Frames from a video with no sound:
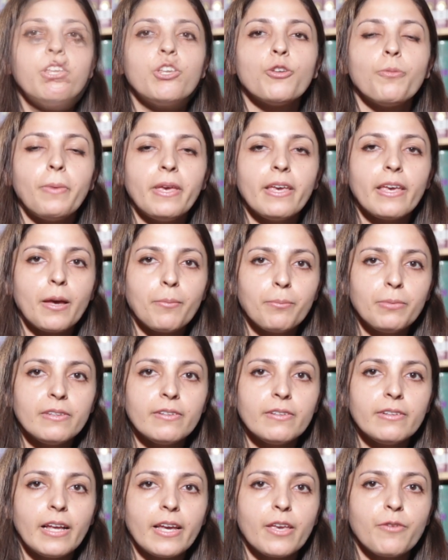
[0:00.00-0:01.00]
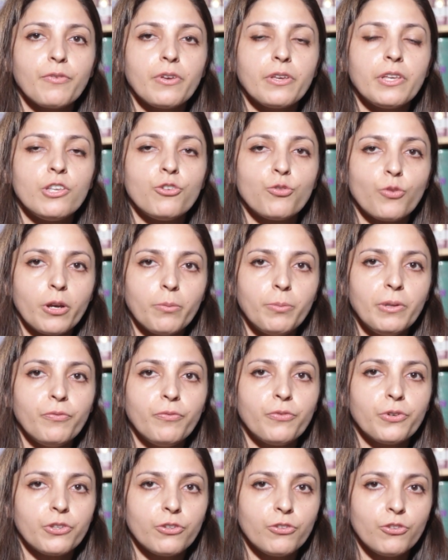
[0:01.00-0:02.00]
To make campus life enjoyable
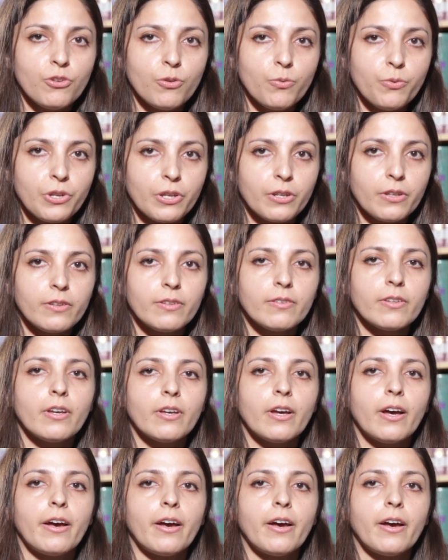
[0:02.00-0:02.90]
for the students,